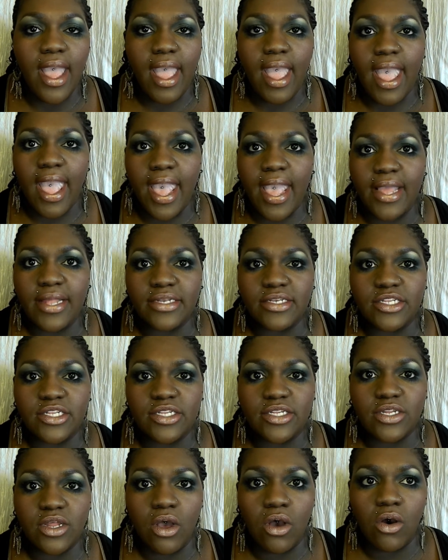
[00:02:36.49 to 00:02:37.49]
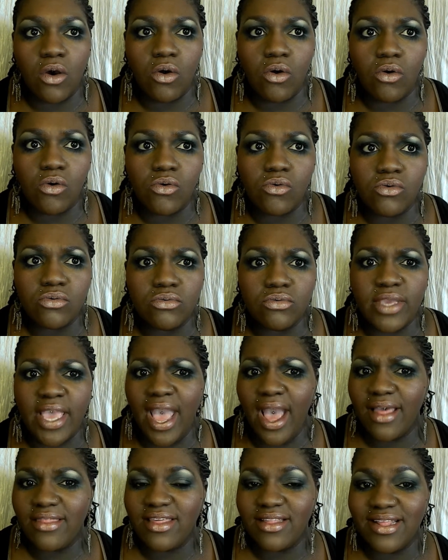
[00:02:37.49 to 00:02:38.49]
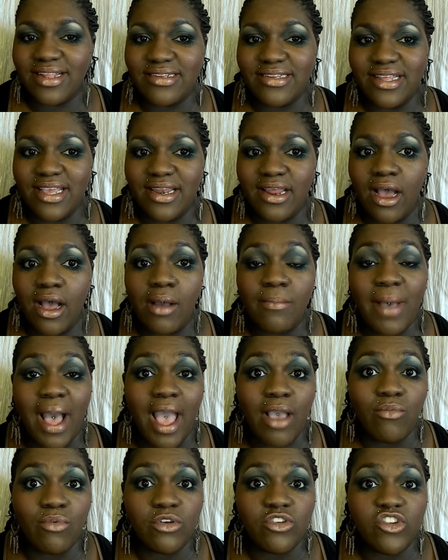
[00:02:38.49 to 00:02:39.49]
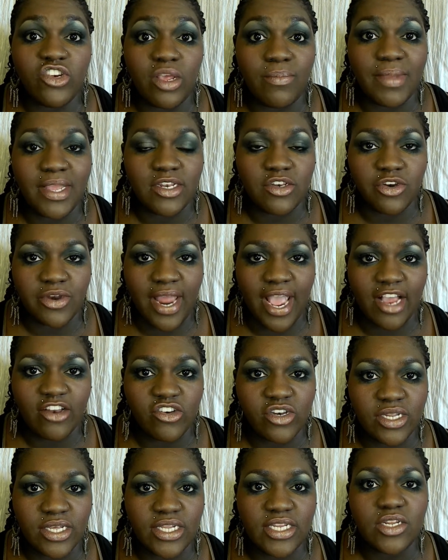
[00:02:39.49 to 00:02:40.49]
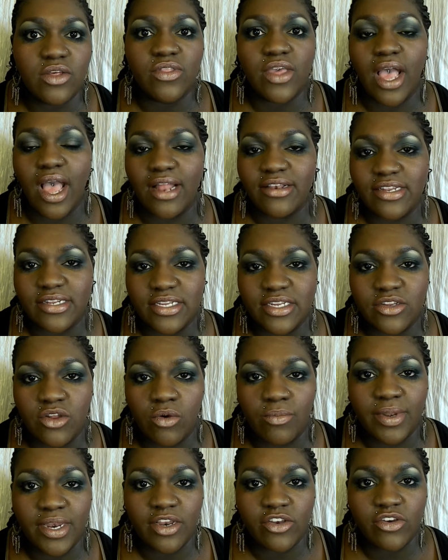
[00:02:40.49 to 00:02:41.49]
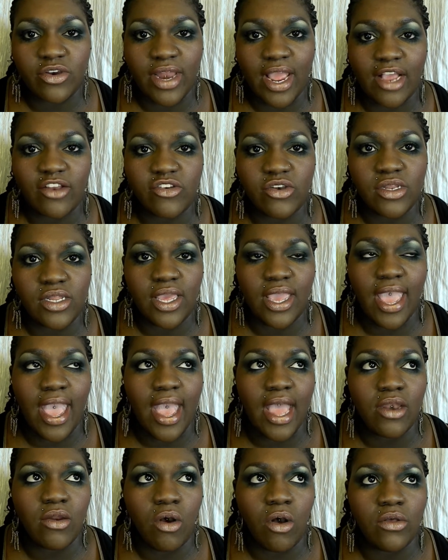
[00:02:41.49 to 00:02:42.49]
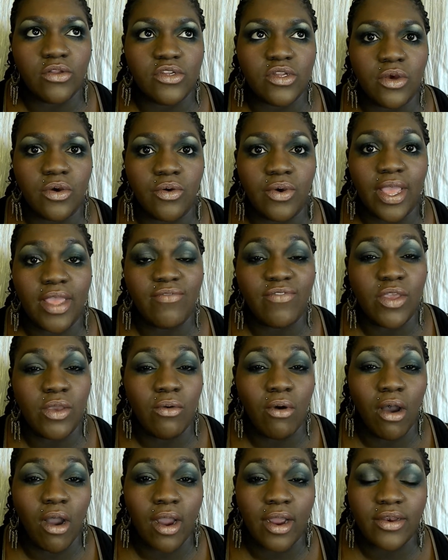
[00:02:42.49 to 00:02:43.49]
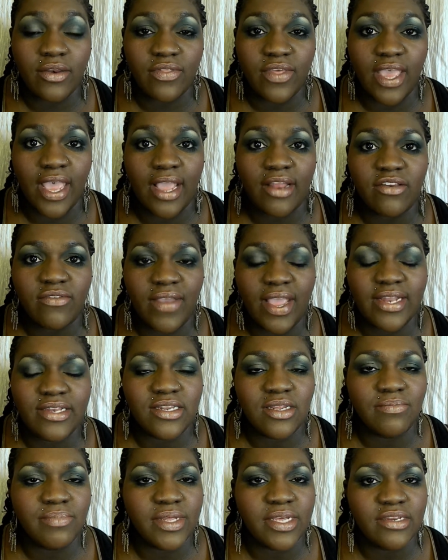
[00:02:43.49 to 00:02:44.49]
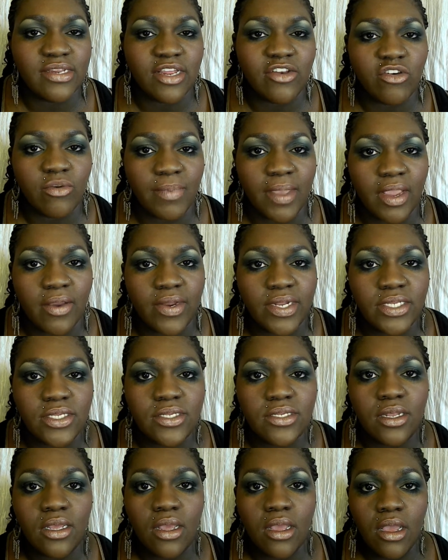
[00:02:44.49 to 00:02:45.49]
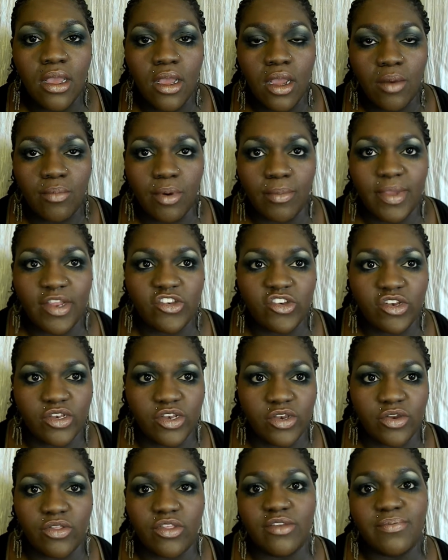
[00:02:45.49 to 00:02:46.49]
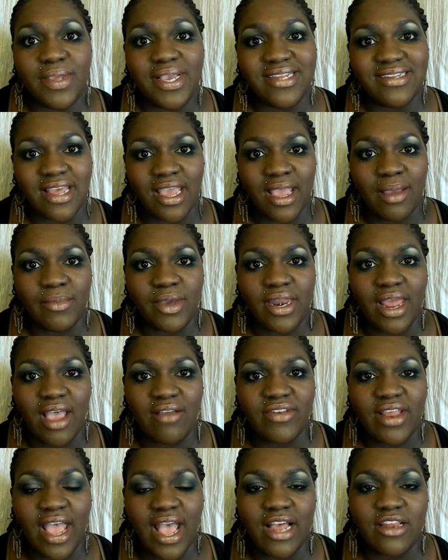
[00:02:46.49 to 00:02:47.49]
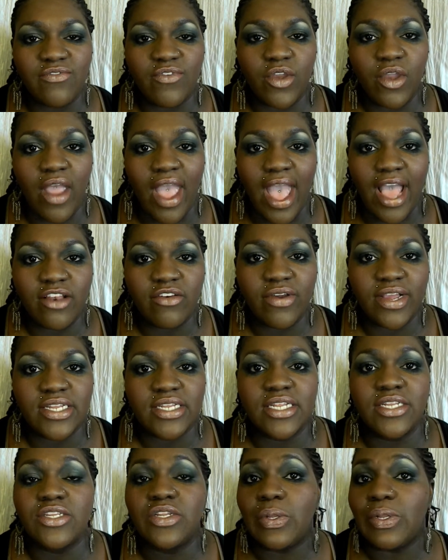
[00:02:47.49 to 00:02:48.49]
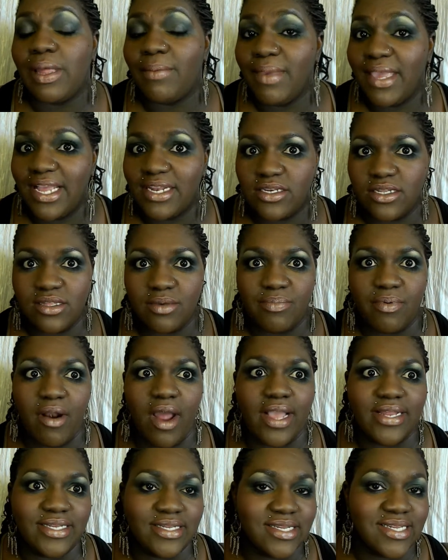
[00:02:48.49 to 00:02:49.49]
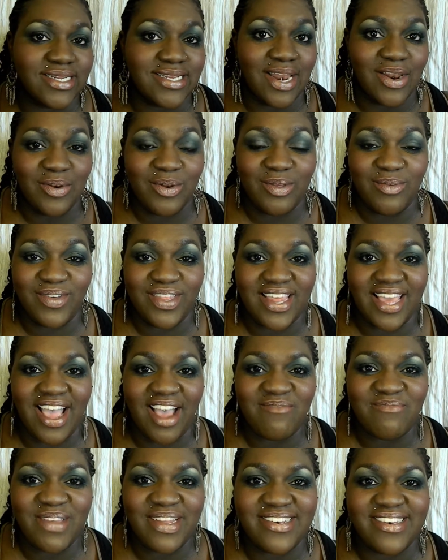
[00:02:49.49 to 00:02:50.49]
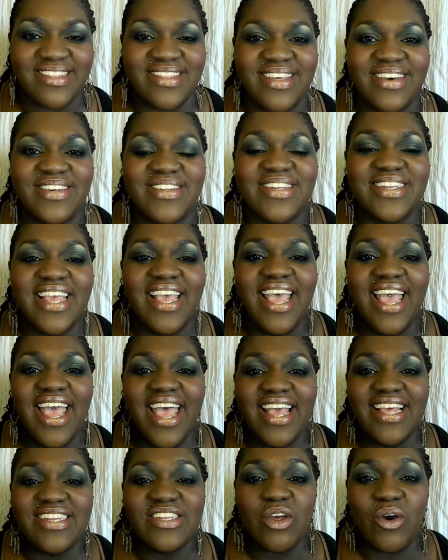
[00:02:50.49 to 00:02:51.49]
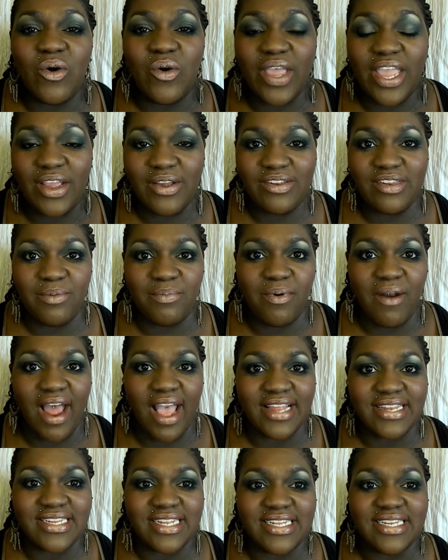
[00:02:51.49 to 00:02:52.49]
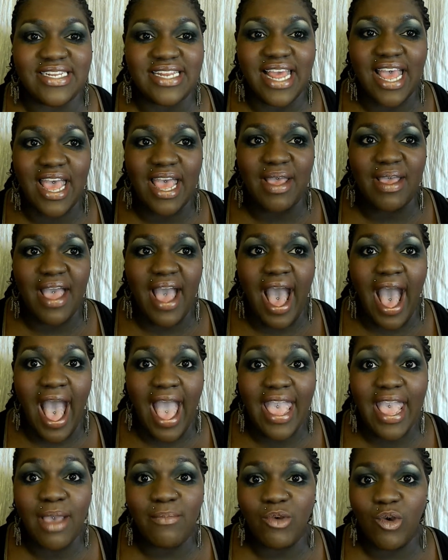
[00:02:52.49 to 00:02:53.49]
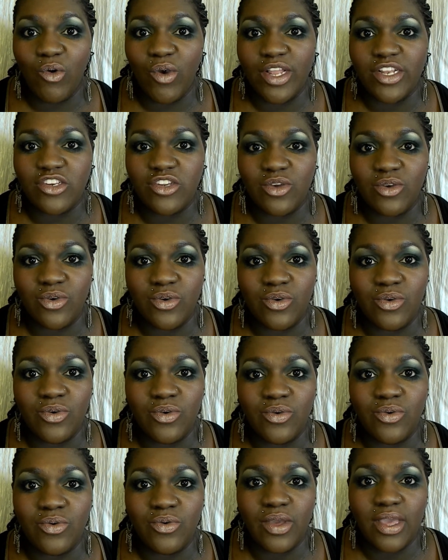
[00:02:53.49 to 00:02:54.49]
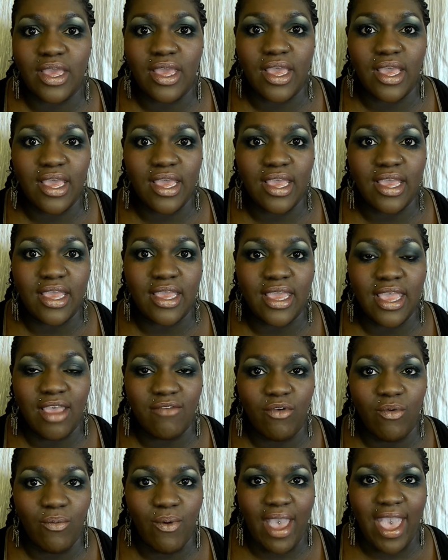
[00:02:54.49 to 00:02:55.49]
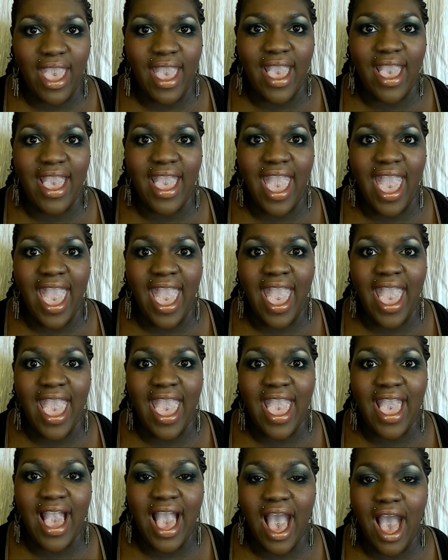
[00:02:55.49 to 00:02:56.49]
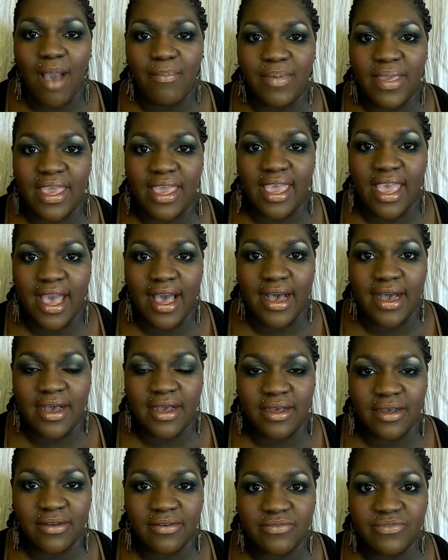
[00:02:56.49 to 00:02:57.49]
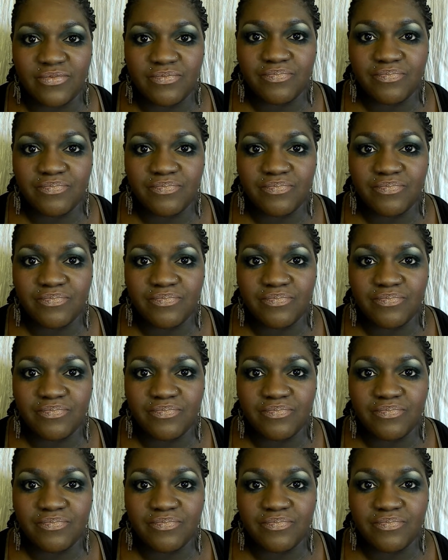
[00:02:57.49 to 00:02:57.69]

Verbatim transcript: and so, yeah, I think that's it. Um, I will ship internationally, so the contest is open internationally. And also, if you are under the age of 18, please get your parents' permission to do this because I am going to have to ask for your address. And so let me get to the prizes because I don't even think I've mentioned those. So here's the prizes. I am going to give away a copy of